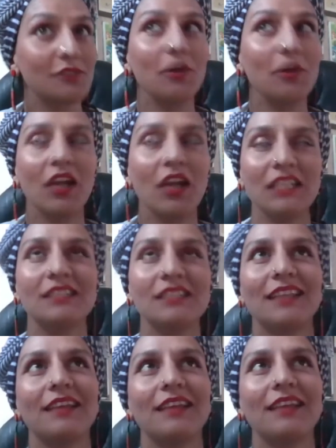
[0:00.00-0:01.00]
honest,
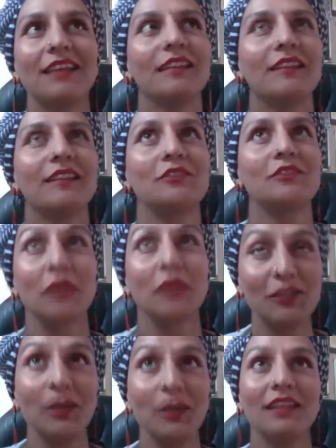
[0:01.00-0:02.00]

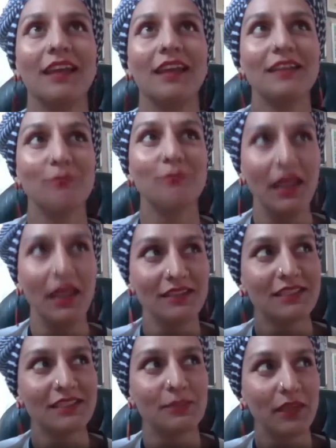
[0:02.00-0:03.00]
2020, as bad as
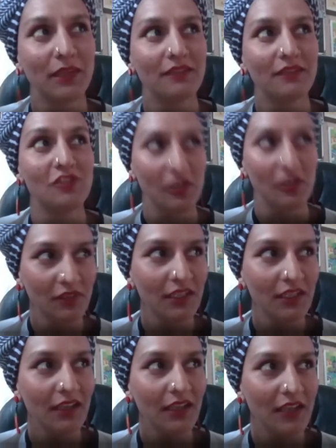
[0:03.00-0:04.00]
it's been
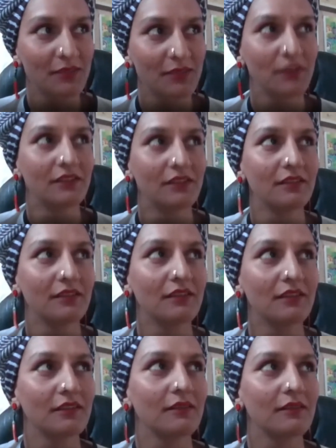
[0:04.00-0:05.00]
generally, has been
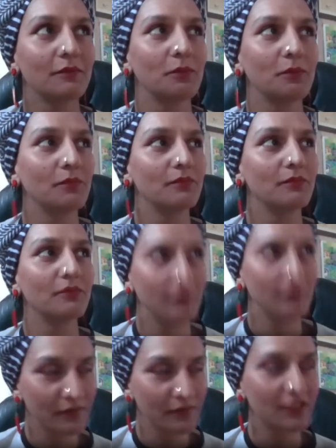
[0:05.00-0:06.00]

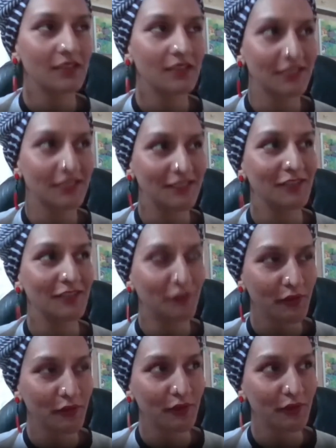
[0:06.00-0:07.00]
a
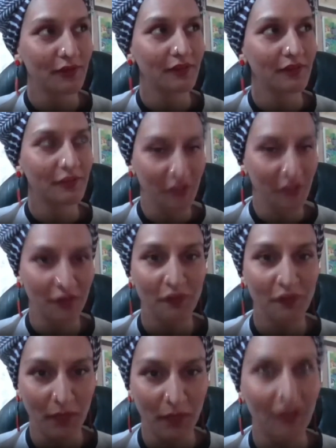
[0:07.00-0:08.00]
successful year for
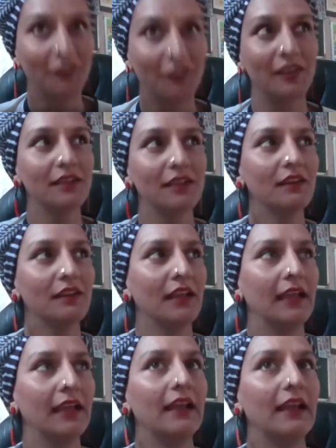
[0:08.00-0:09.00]
my career,
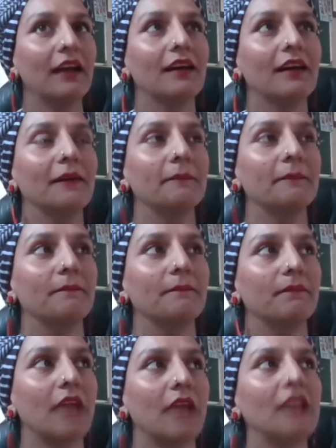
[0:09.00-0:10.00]

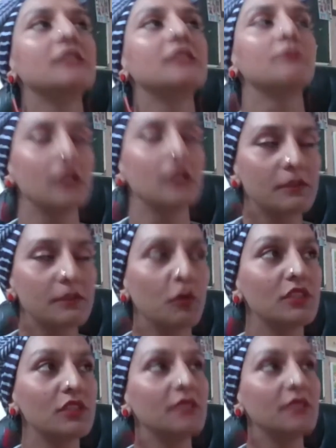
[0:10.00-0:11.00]
um, and it's it's
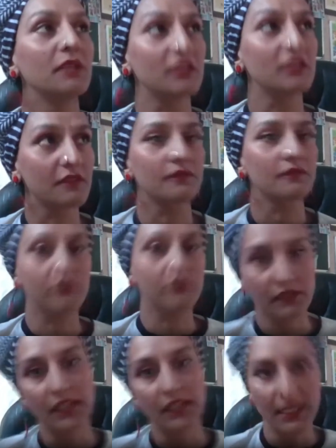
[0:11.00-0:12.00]
mostly because of
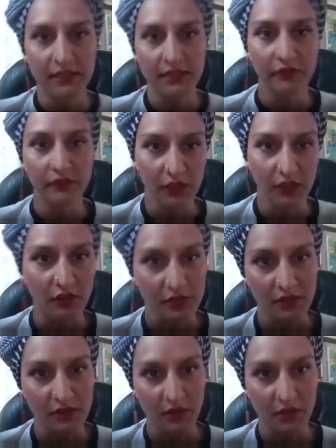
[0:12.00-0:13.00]
the last seven
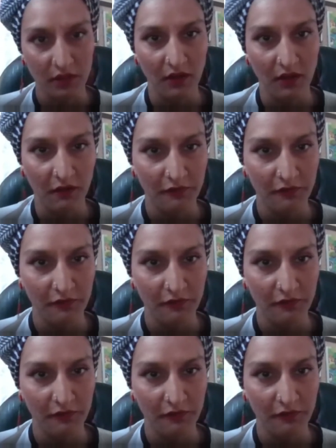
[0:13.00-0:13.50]
years of